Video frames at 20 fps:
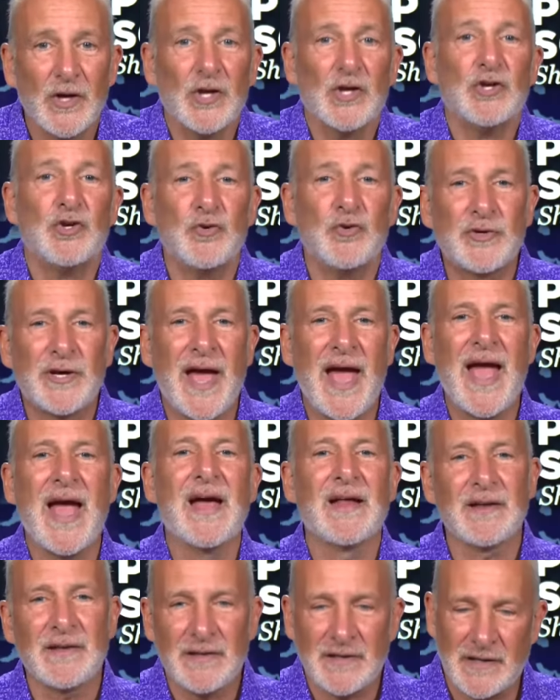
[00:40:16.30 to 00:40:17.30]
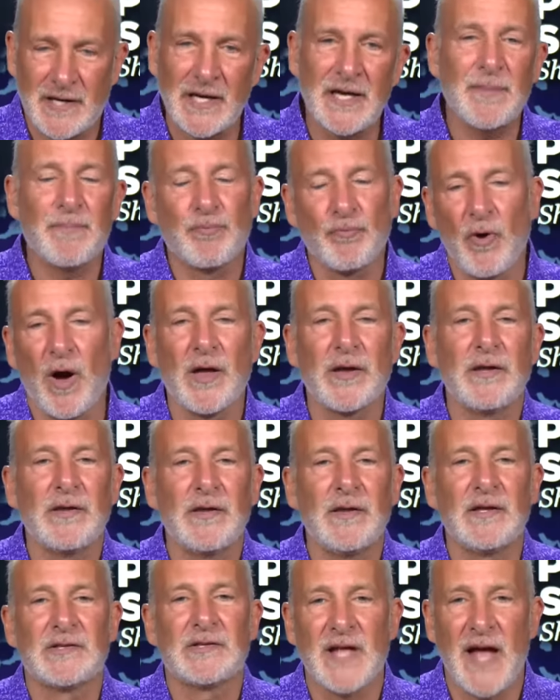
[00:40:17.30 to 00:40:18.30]
You can't keep running
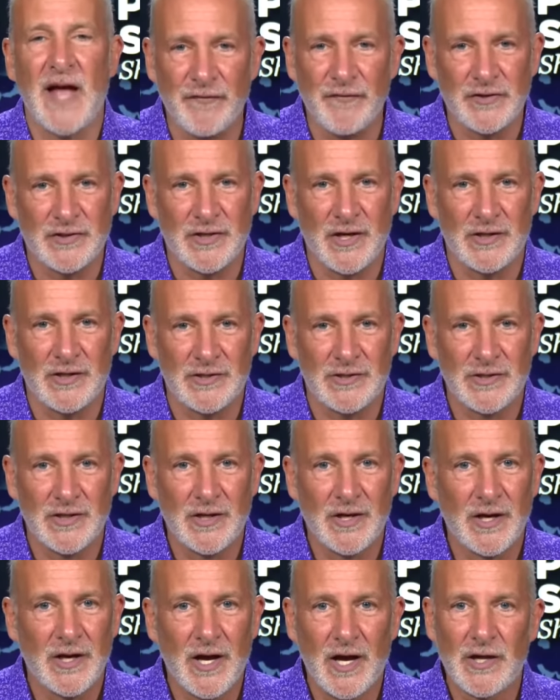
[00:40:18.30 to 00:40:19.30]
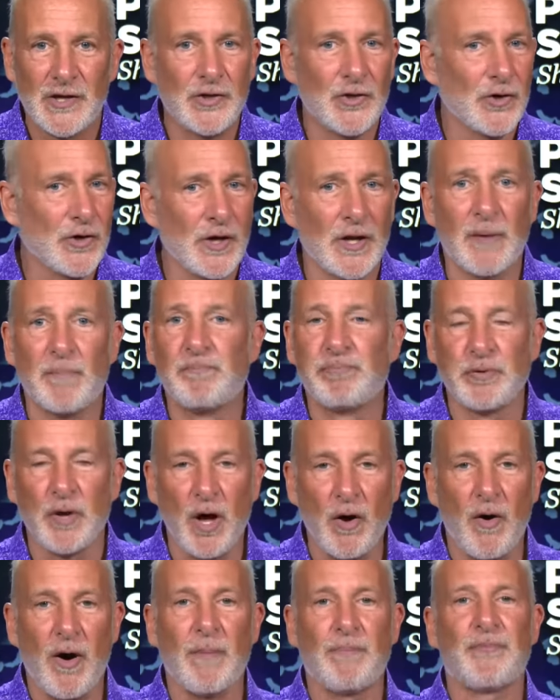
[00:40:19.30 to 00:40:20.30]
these deficits. You're going to
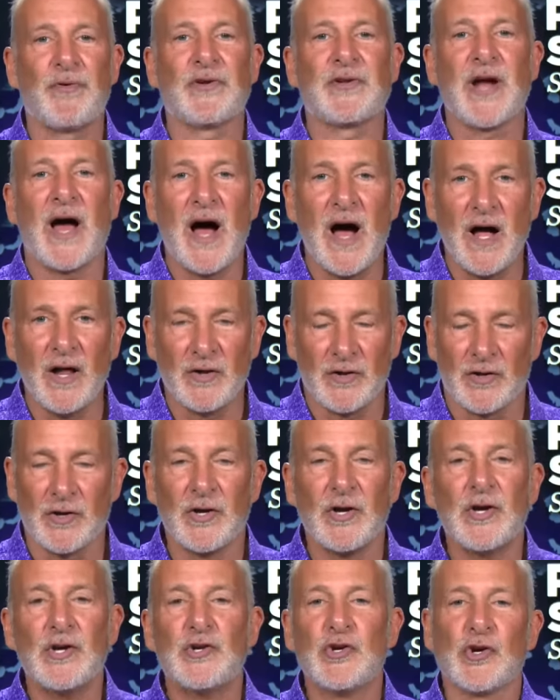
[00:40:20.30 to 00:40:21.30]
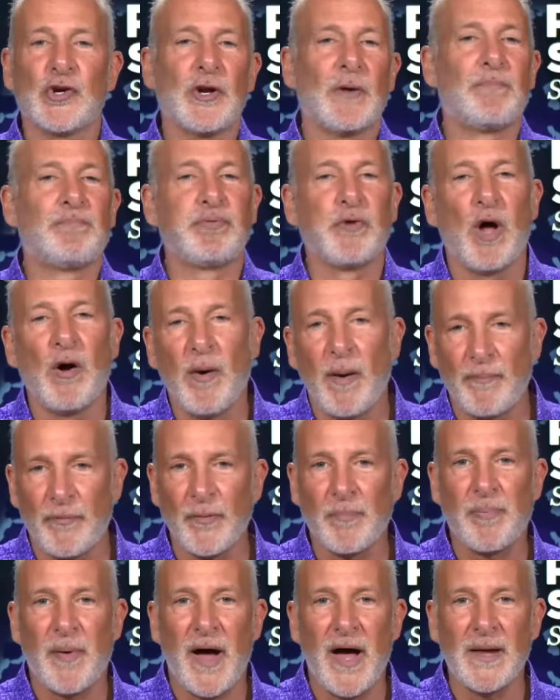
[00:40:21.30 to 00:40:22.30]
blow up the dollar. You're going to blow up the
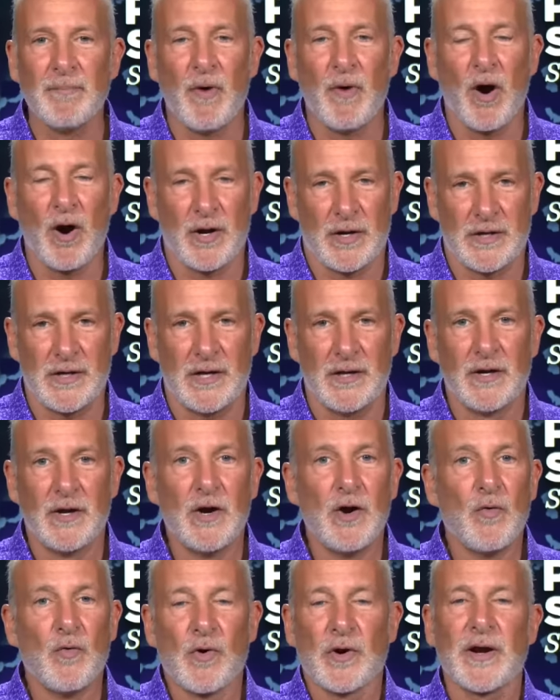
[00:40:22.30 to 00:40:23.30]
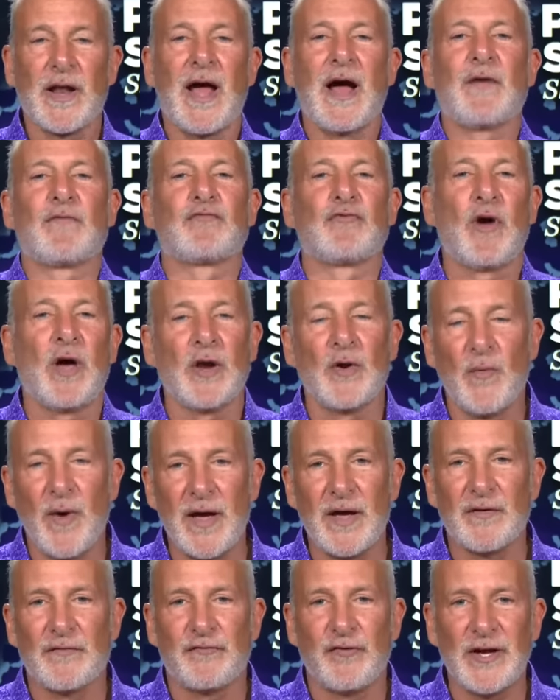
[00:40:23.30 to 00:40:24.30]
bond market. We're going to have
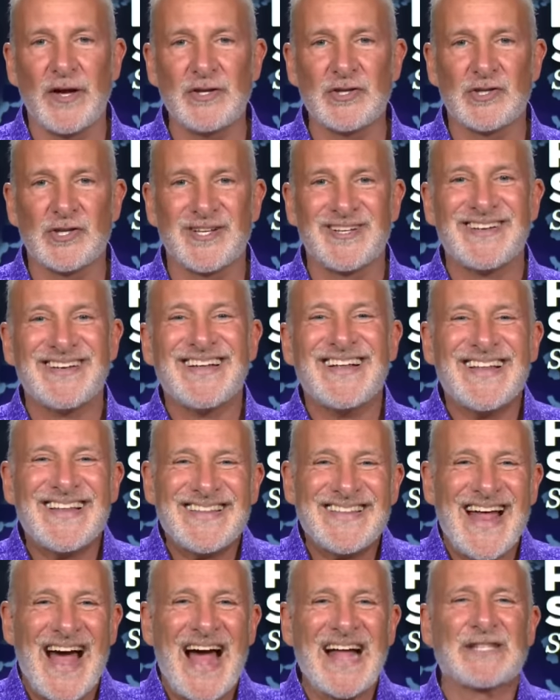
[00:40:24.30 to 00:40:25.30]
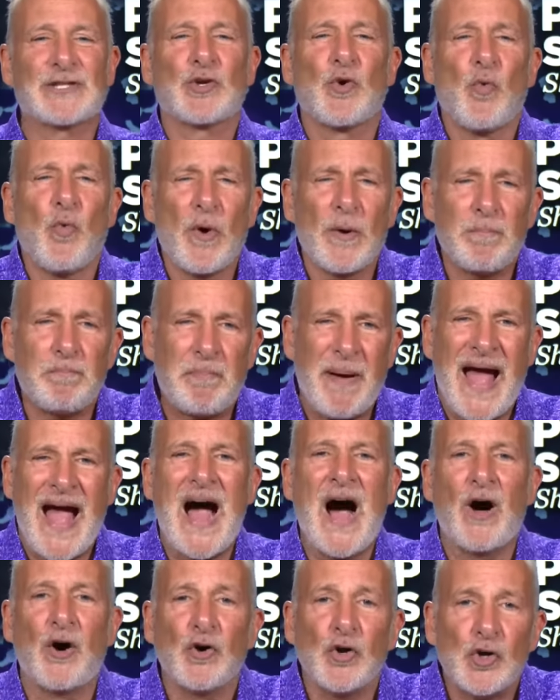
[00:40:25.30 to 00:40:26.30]
runaway inflation. That's what
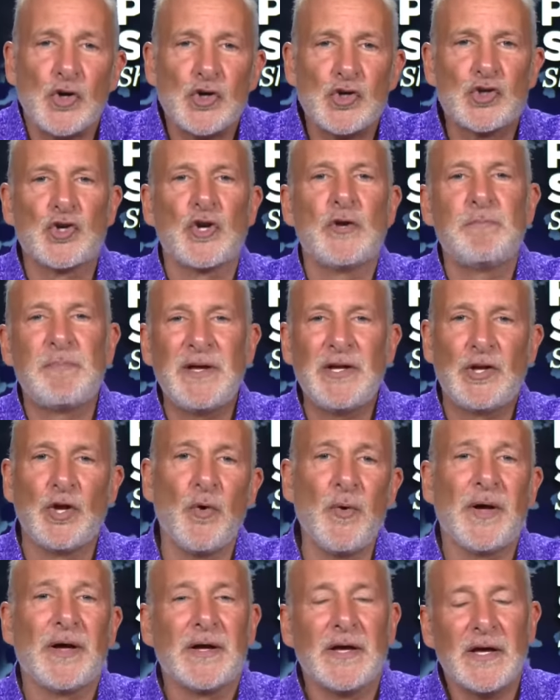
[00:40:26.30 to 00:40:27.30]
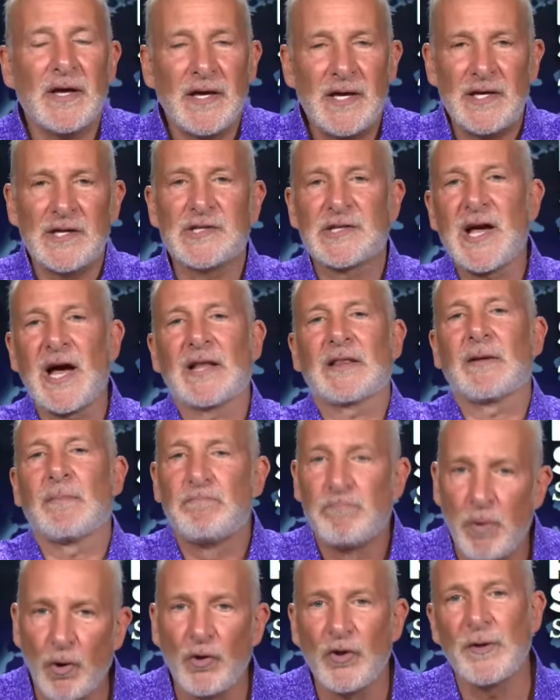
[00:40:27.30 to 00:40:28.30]
Powell should be doing. He's got the
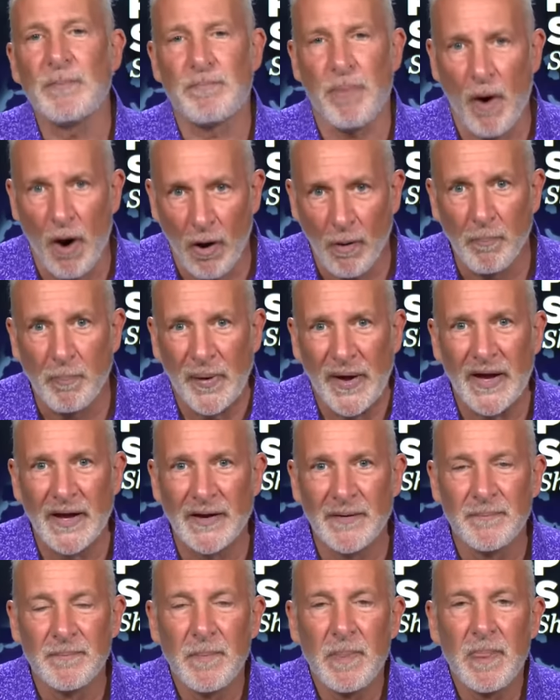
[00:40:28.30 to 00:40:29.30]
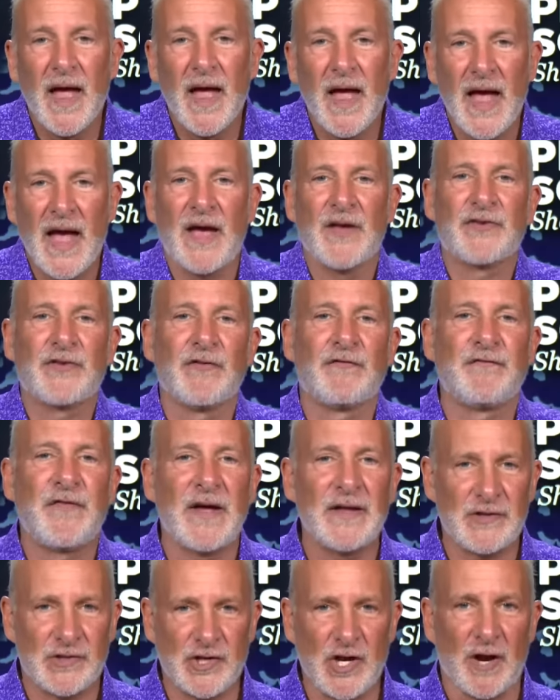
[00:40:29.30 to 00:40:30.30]
bully pulpit as the
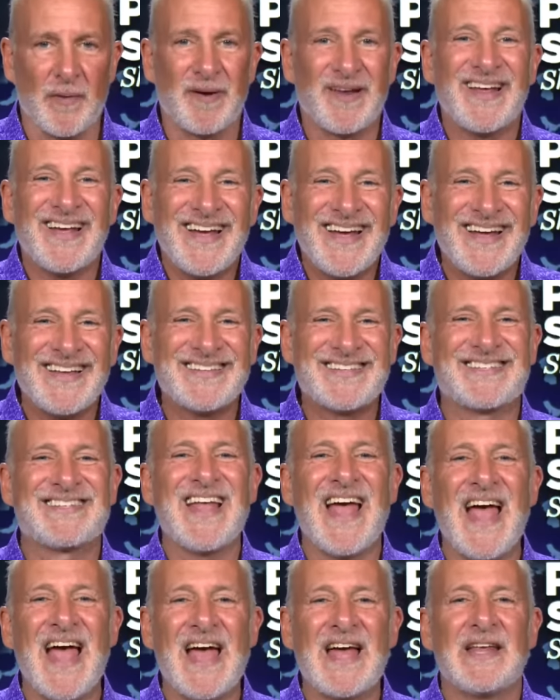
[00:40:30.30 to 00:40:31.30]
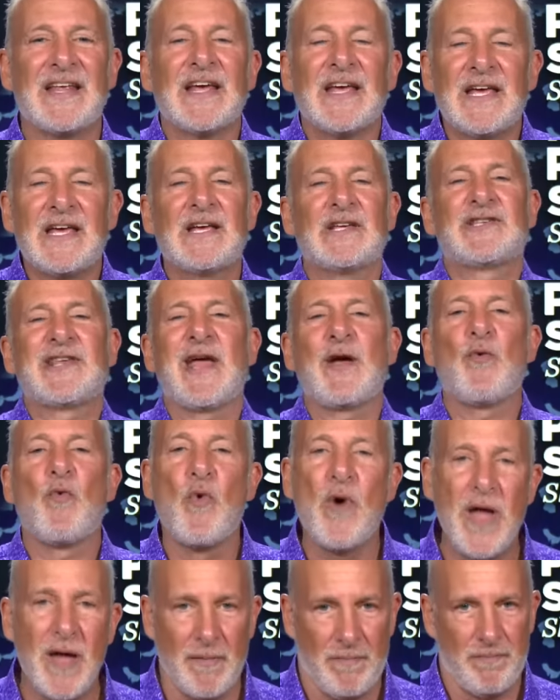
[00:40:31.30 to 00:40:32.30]
Fed chairman. Instead, he is a
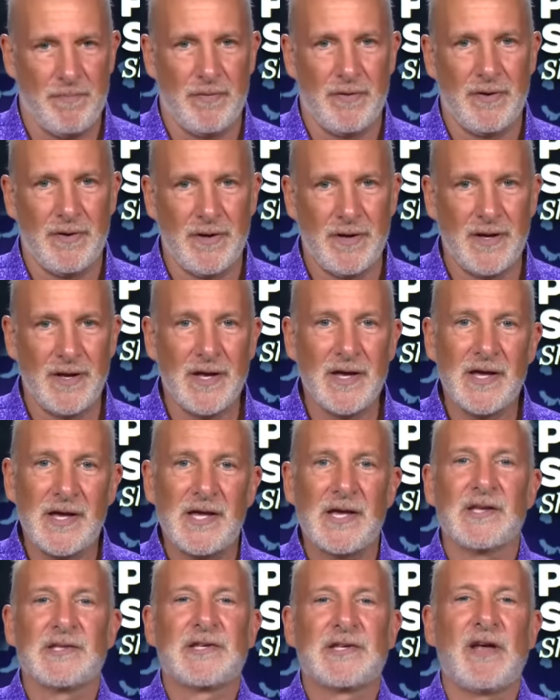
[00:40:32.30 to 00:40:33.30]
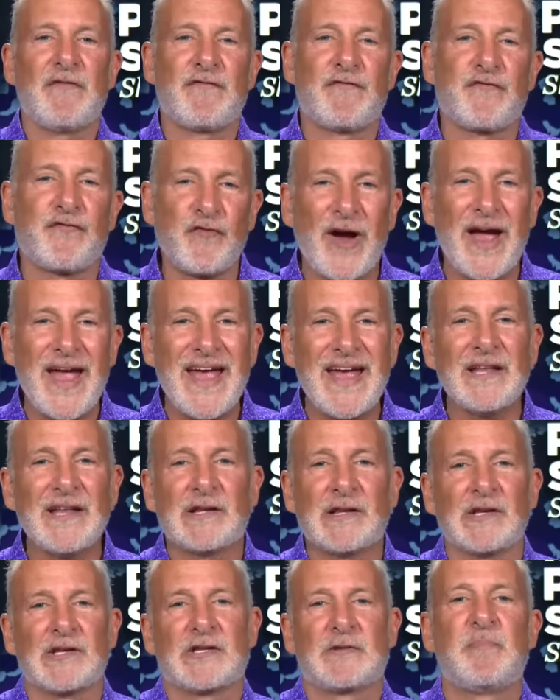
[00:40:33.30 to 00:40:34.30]
wimp. He is afraid
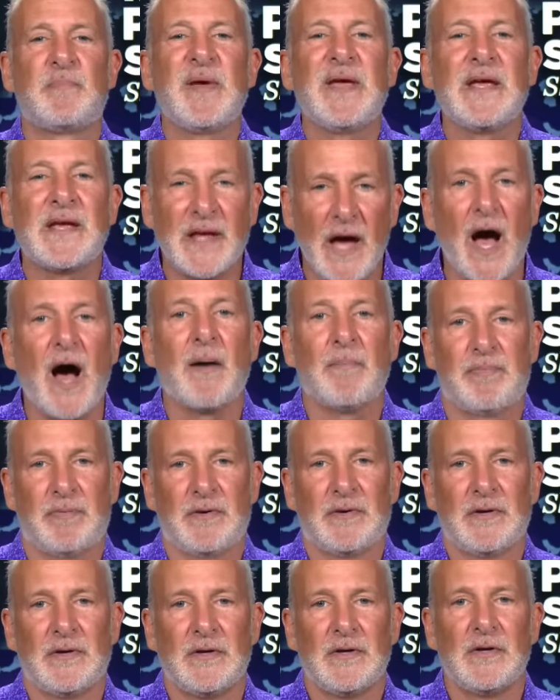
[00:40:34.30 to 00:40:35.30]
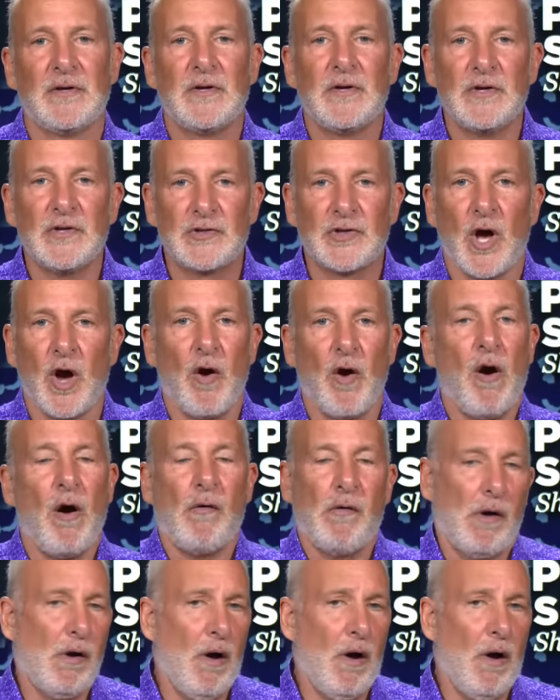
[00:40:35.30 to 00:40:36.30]
to speak up. So,
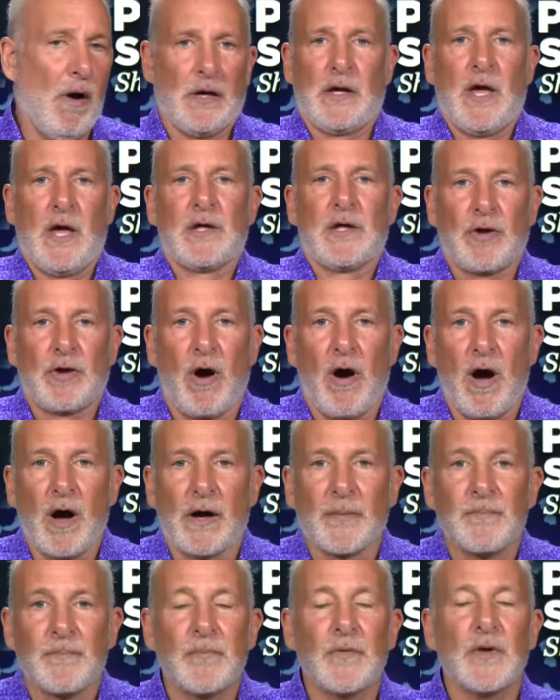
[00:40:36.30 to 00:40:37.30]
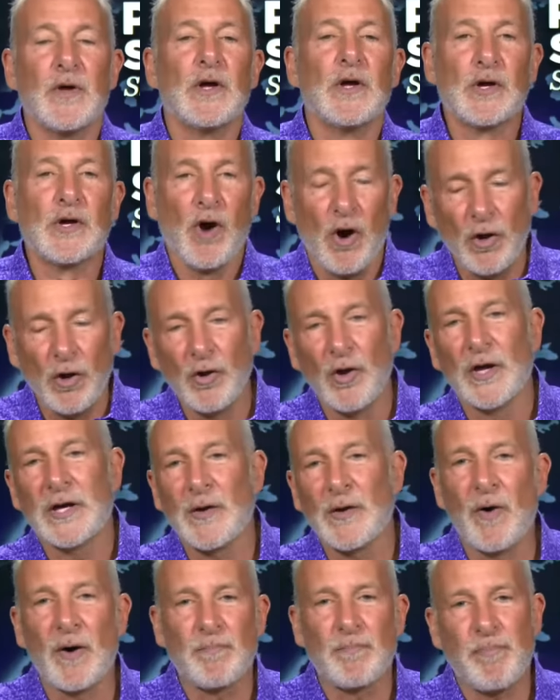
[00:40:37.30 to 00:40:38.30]
oh, I can't talk. Go look
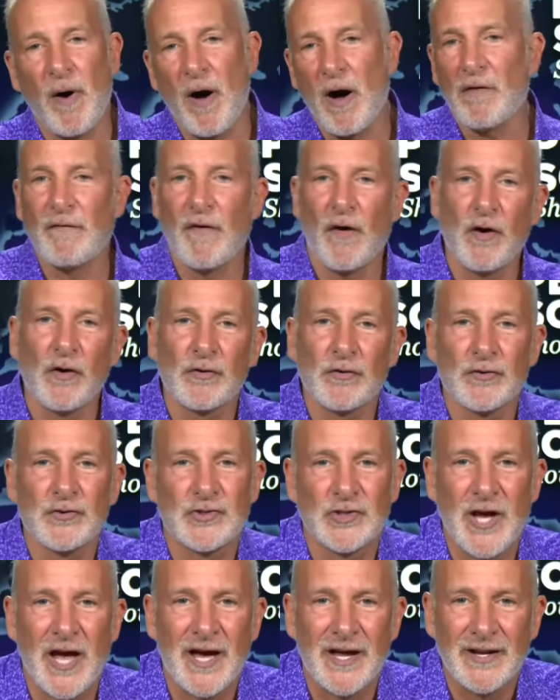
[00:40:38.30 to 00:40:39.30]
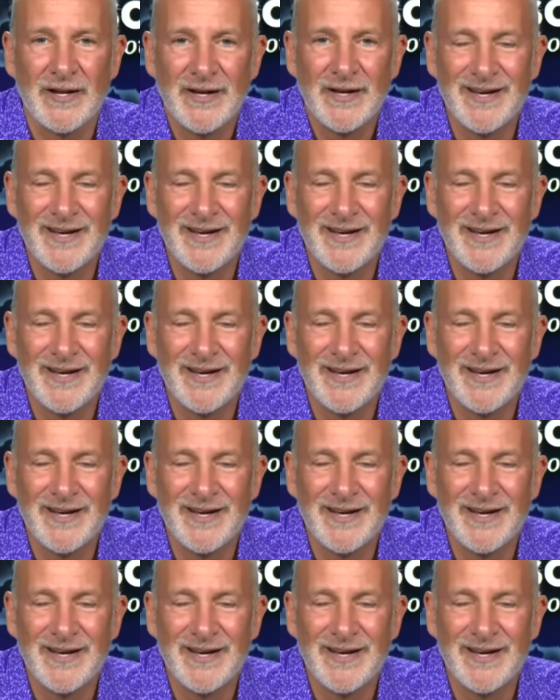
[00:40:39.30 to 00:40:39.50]
at what Paul Volcker said.